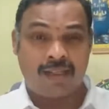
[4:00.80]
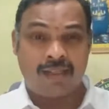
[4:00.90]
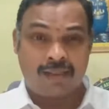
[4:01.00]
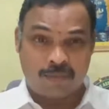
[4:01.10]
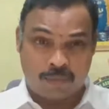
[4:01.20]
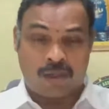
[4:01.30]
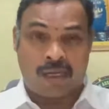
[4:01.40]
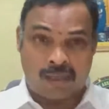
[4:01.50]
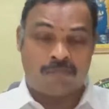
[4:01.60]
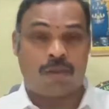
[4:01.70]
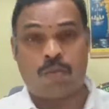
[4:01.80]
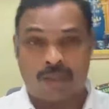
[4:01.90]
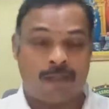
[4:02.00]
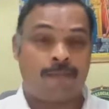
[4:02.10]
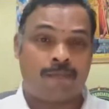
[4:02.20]
Point number
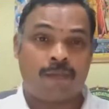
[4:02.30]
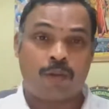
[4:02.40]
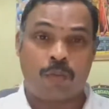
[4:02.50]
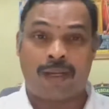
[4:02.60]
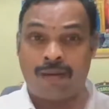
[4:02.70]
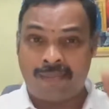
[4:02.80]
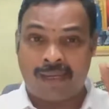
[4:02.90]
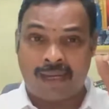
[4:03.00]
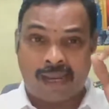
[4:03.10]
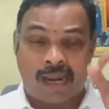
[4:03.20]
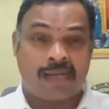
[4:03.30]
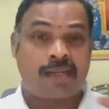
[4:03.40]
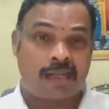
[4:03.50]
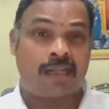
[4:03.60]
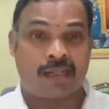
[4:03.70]
1, when we
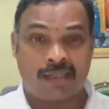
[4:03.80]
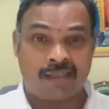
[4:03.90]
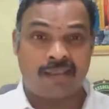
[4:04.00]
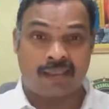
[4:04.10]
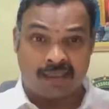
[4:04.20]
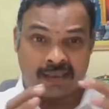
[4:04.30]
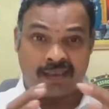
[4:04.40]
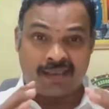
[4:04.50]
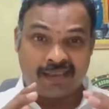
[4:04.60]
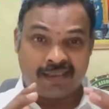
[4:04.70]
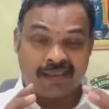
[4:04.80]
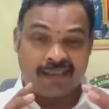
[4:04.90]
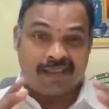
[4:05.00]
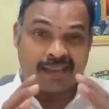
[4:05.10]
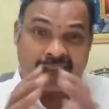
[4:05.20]
enter the
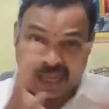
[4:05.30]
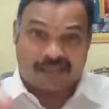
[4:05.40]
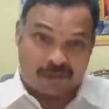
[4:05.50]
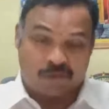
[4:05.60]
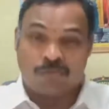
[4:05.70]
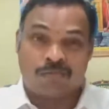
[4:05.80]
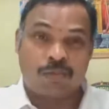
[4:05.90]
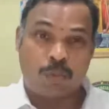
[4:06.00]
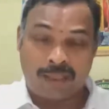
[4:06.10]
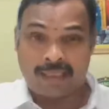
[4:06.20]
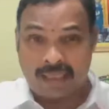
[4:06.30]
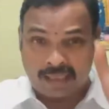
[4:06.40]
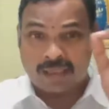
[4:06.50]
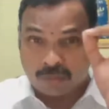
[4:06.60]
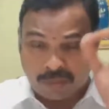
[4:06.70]
classroom, whether it
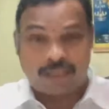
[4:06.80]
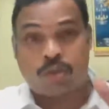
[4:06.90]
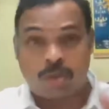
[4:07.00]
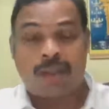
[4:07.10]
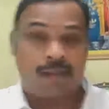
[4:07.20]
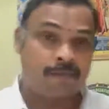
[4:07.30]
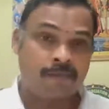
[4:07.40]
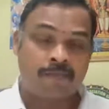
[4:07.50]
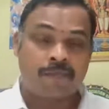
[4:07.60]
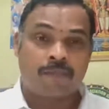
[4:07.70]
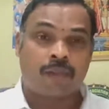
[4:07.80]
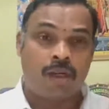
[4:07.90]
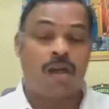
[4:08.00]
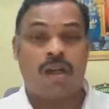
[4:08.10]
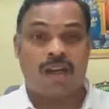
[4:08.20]
is virtual
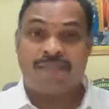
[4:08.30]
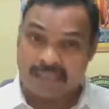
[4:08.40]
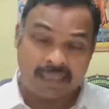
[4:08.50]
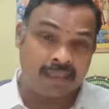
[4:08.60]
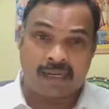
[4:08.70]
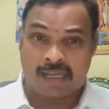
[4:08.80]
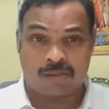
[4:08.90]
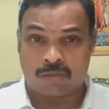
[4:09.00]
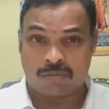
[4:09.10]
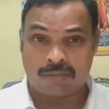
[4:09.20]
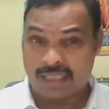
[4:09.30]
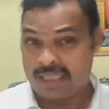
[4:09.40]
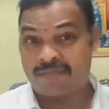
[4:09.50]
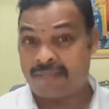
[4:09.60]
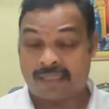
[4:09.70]
or physical classroom. This is
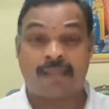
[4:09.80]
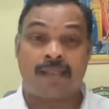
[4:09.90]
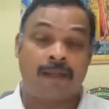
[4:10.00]
first thing.